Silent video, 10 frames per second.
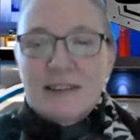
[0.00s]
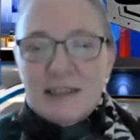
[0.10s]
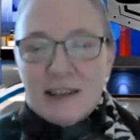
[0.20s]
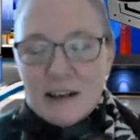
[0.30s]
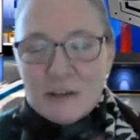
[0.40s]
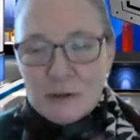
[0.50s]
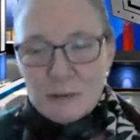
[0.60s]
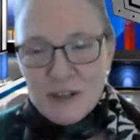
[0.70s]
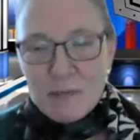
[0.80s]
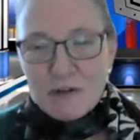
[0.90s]
to hear
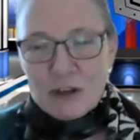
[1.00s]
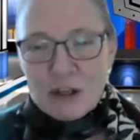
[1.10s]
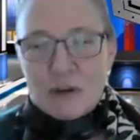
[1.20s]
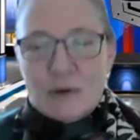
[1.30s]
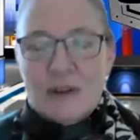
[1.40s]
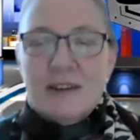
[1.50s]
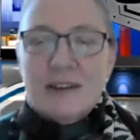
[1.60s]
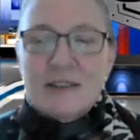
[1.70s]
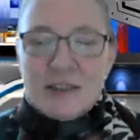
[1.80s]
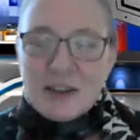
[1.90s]
from some of you
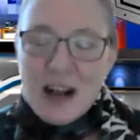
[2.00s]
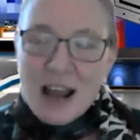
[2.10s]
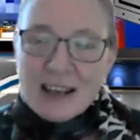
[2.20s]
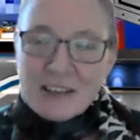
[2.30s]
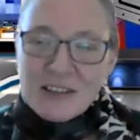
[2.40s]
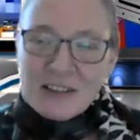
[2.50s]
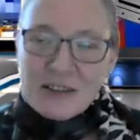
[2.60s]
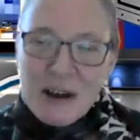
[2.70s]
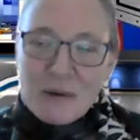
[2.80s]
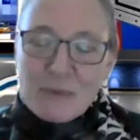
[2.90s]
so that I can
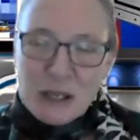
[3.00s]
too help